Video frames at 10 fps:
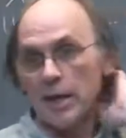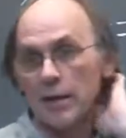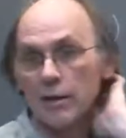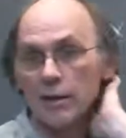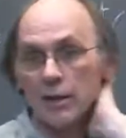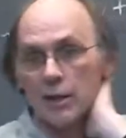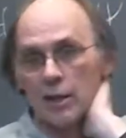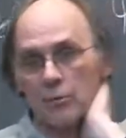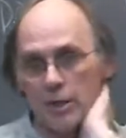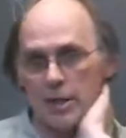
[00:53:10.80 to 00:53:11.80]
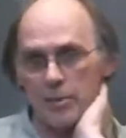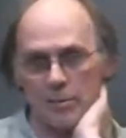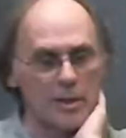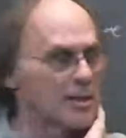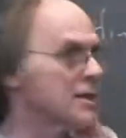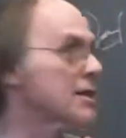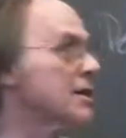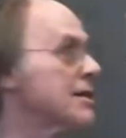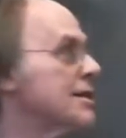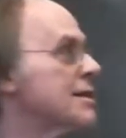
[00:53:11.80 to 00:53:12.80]
here, but this
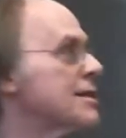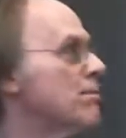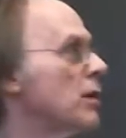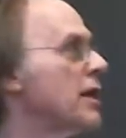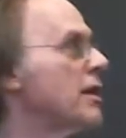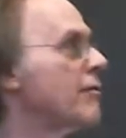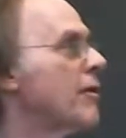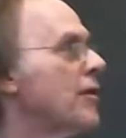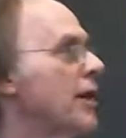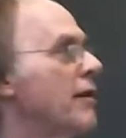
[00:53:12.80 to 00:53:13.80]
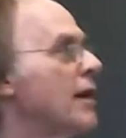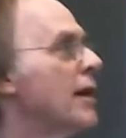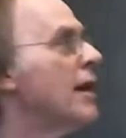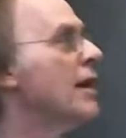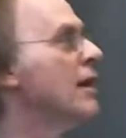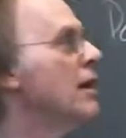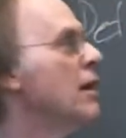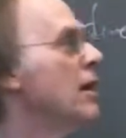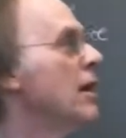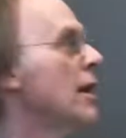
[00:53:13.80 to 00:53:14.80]
split of the theory,
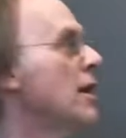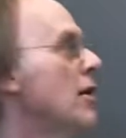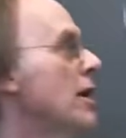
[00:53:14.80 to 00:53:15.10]
you know,